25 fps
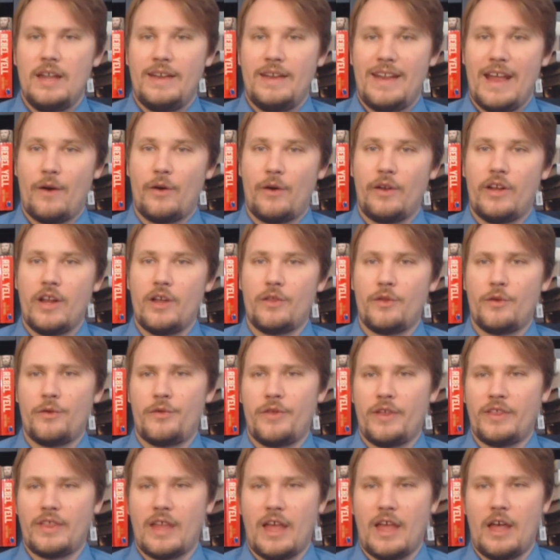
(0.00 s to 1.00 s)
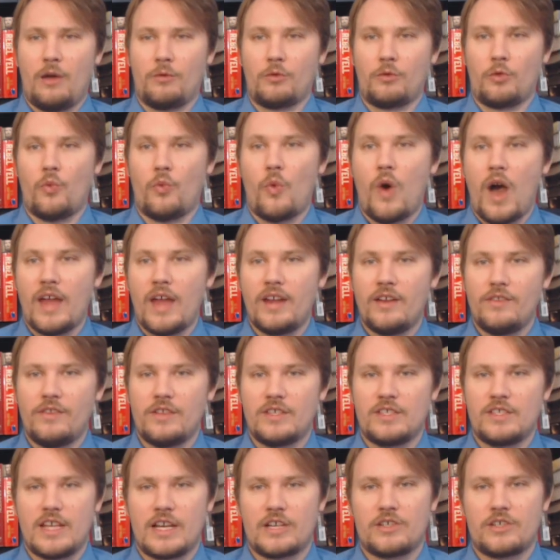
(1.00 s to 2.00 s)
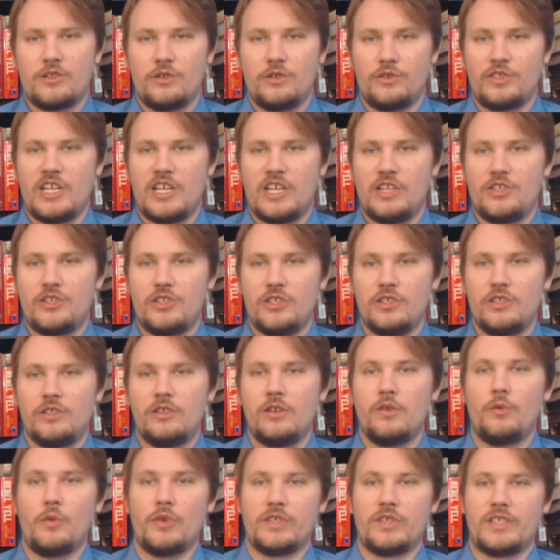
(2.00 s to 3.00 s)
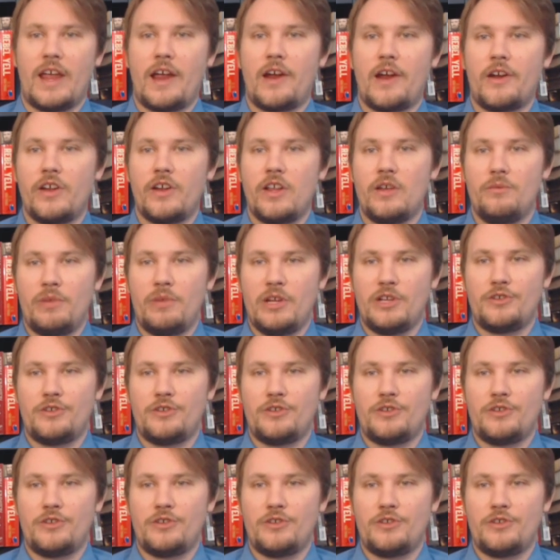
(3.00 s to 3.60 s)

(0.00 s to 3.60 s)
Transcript: Now, another thing that helped widen the sectional tension was Harriet